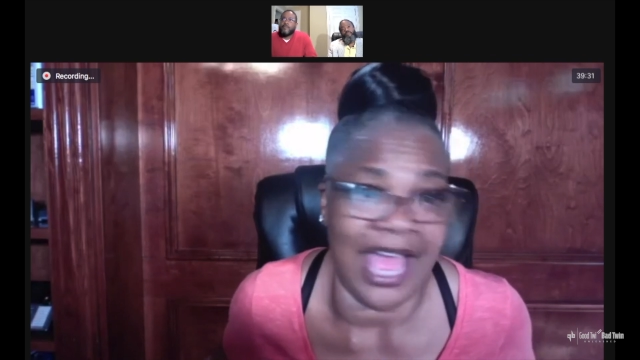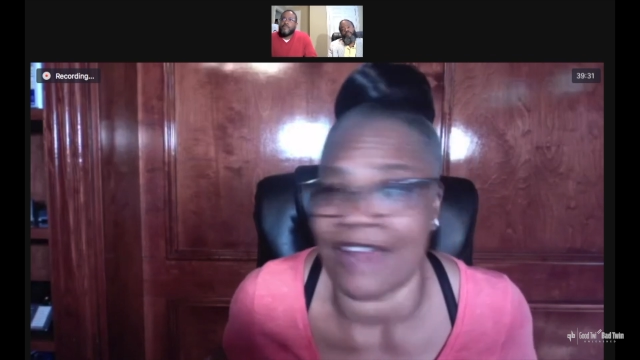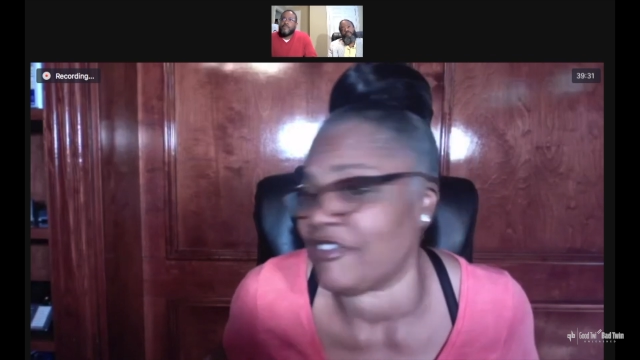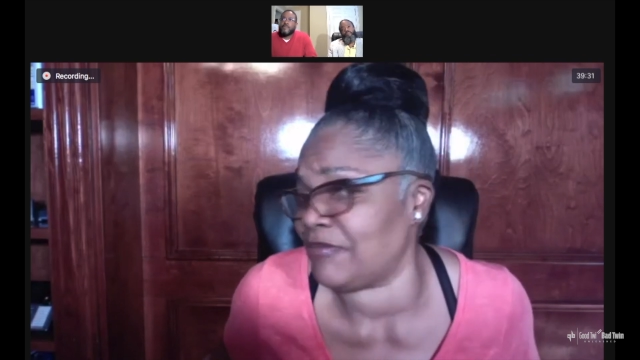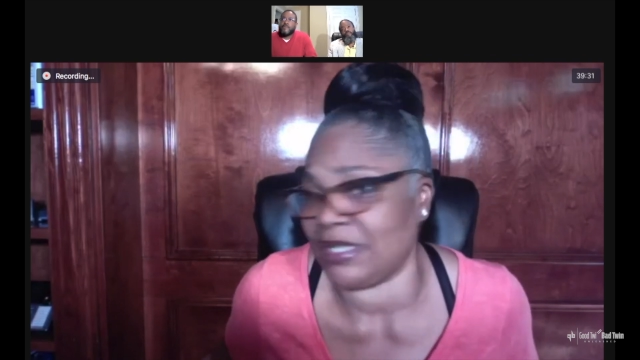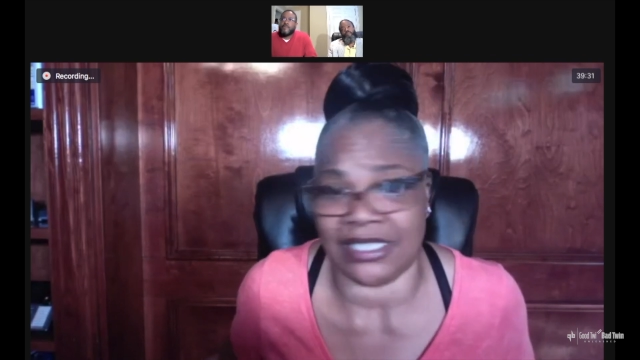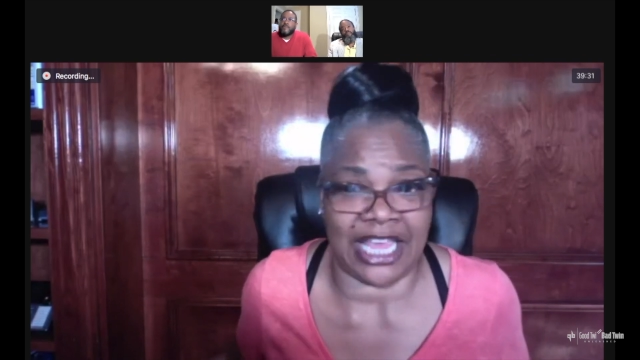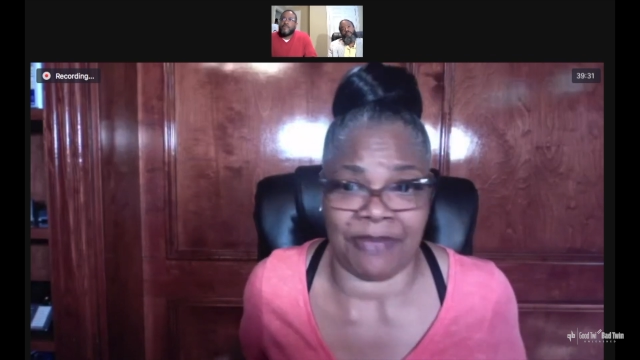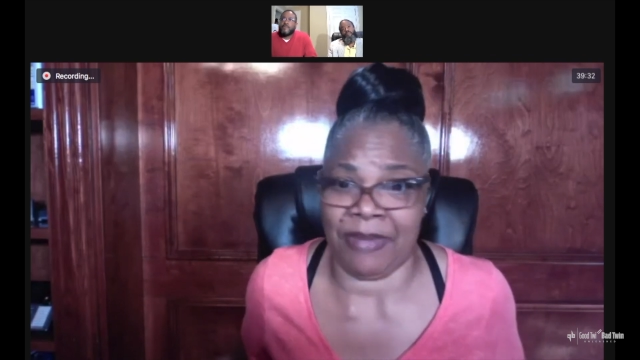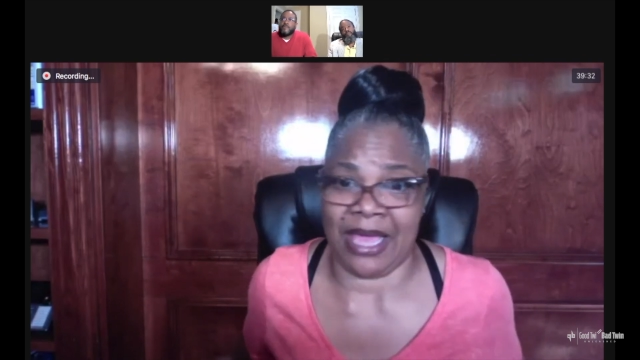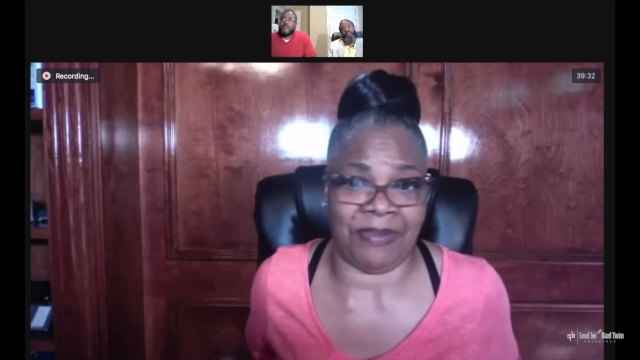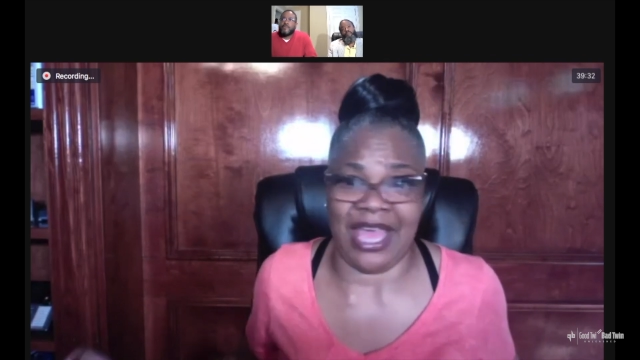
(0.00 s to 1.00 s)
Every
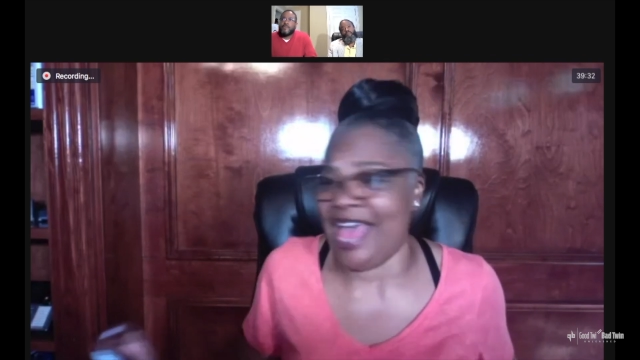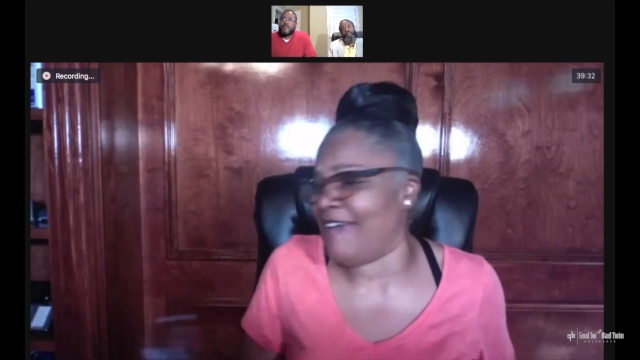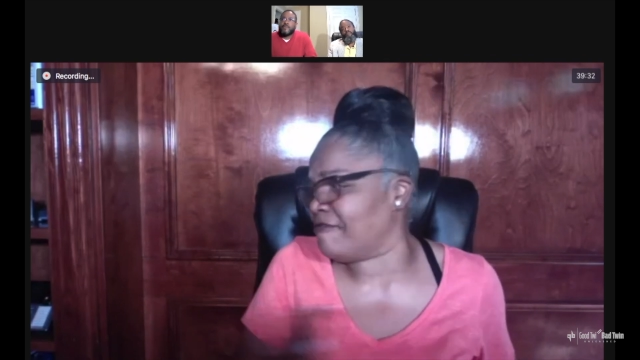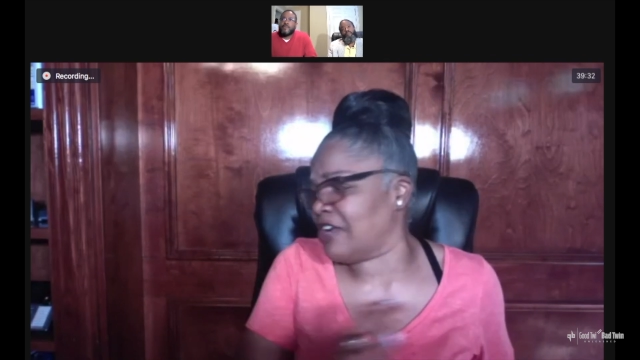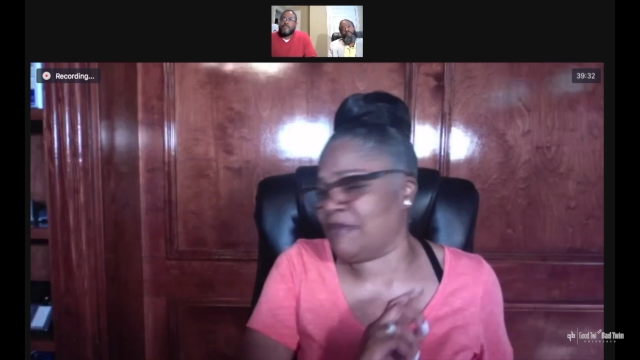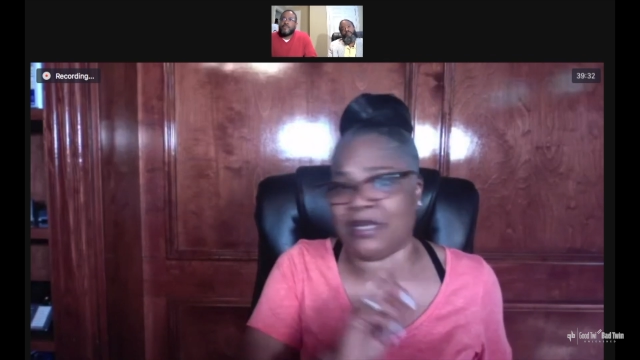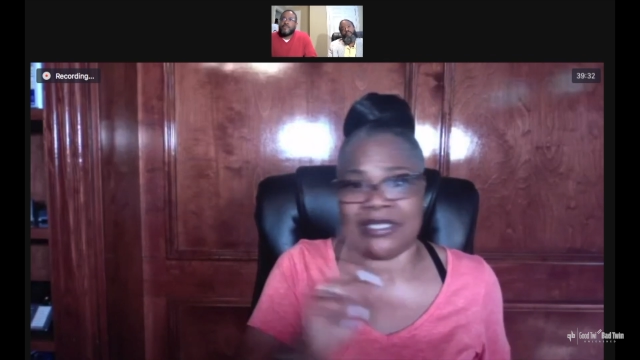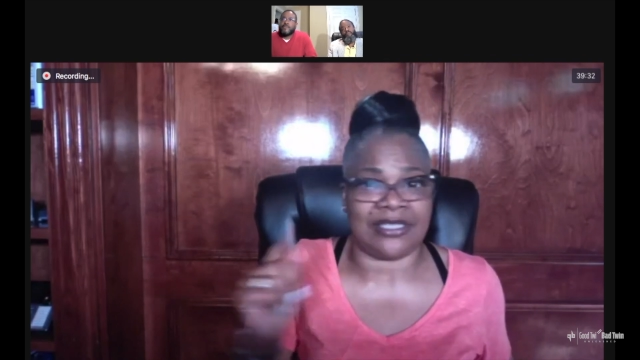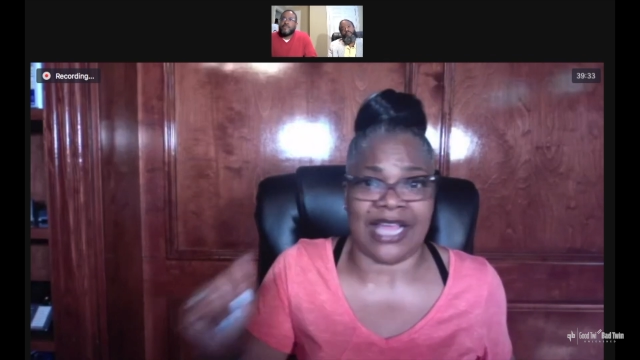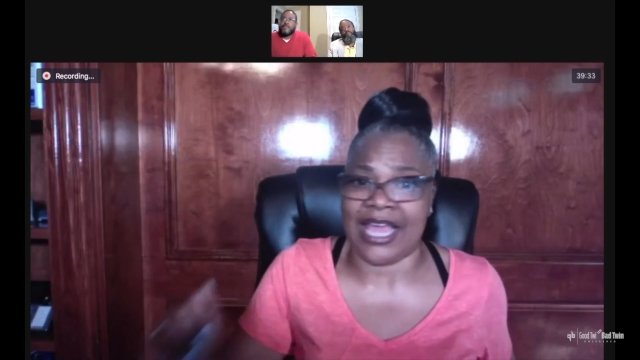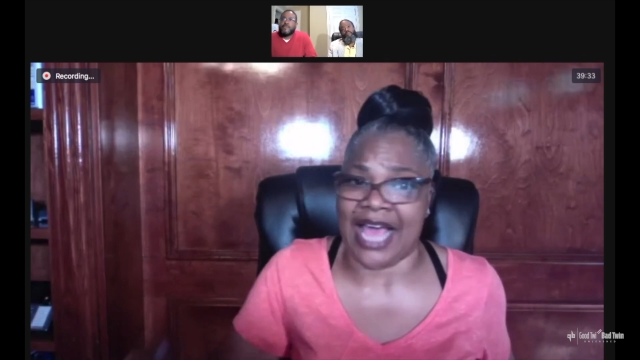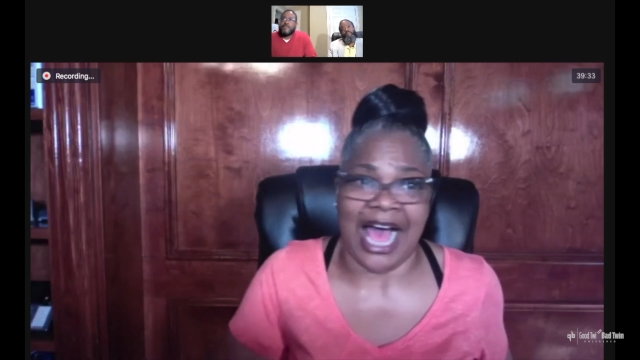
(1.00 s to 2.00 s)
mistake, baby. Every
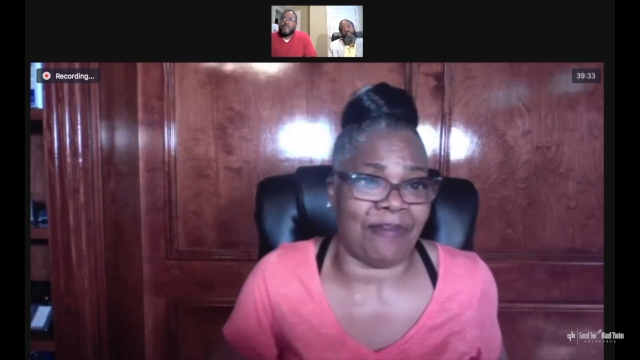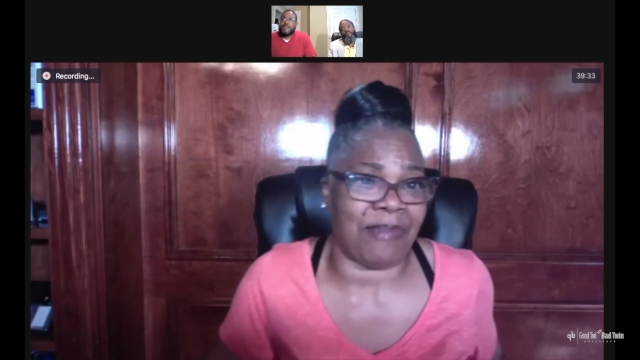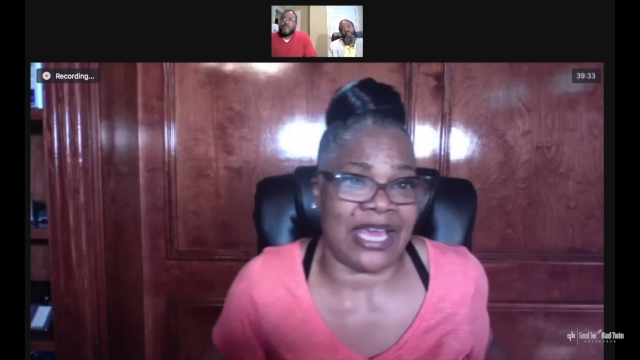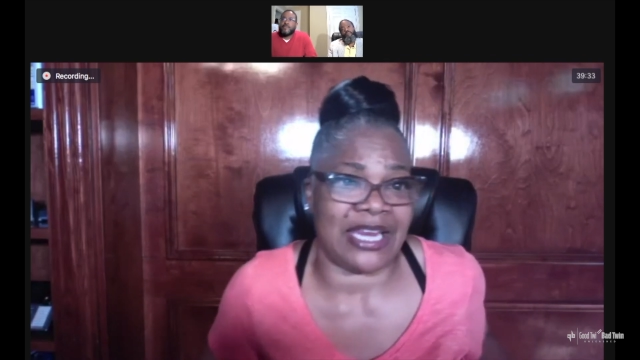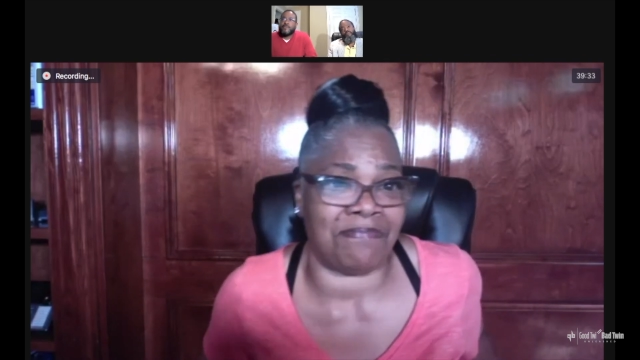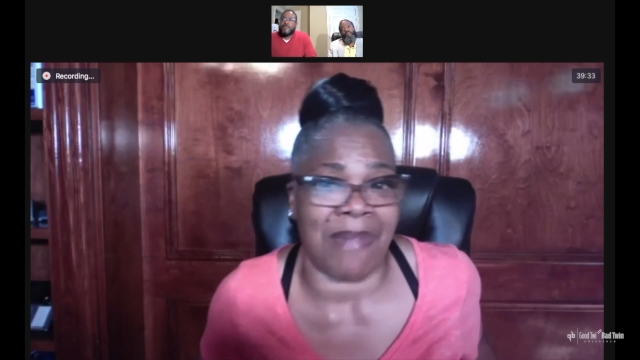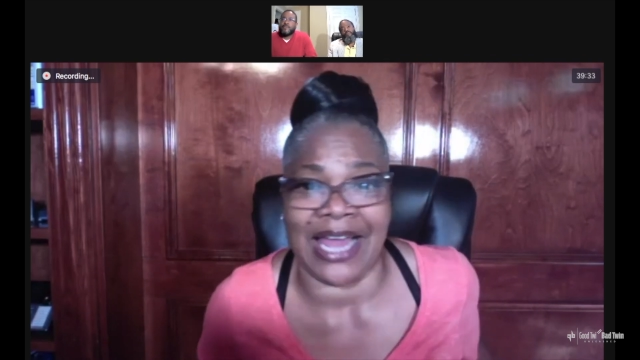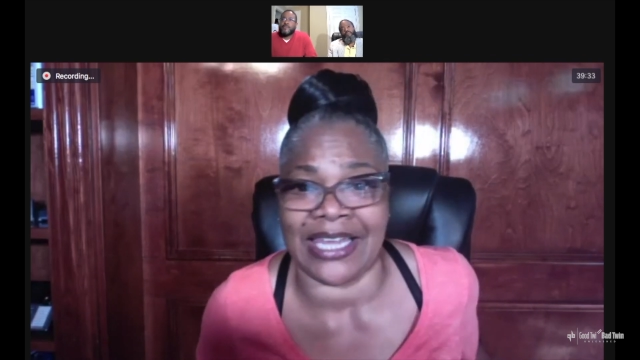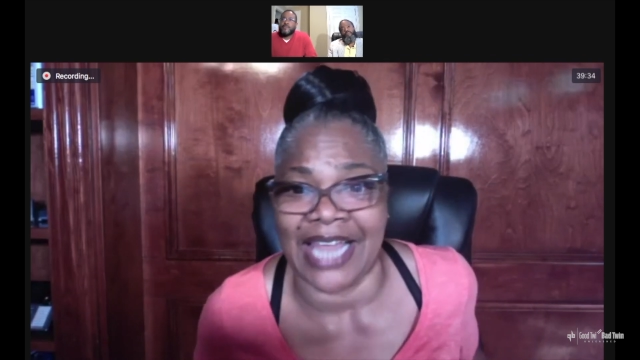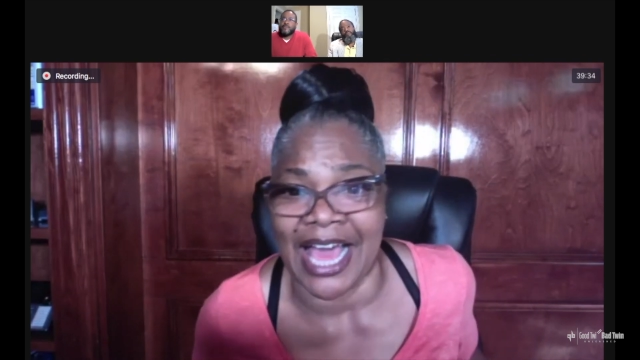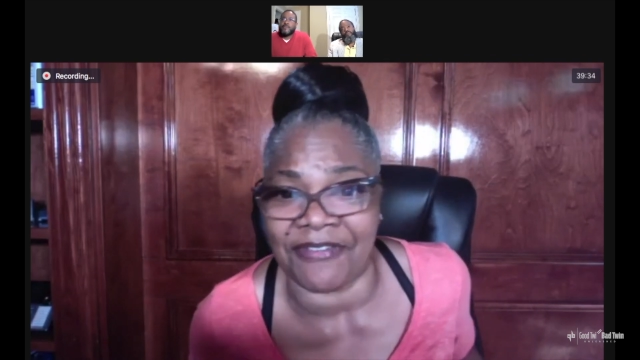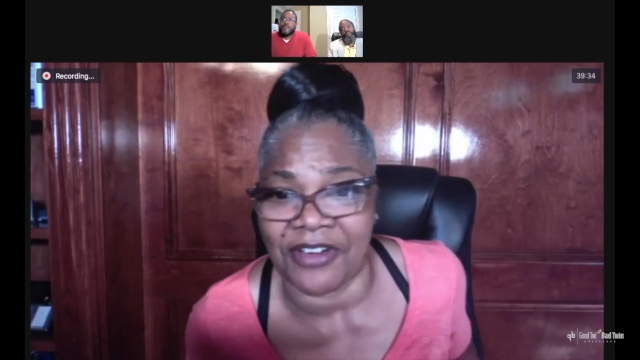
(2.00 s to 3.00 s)
mistake I made in my
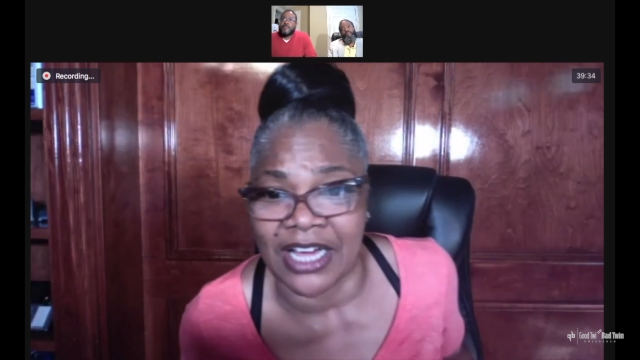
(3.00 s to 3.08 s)
life,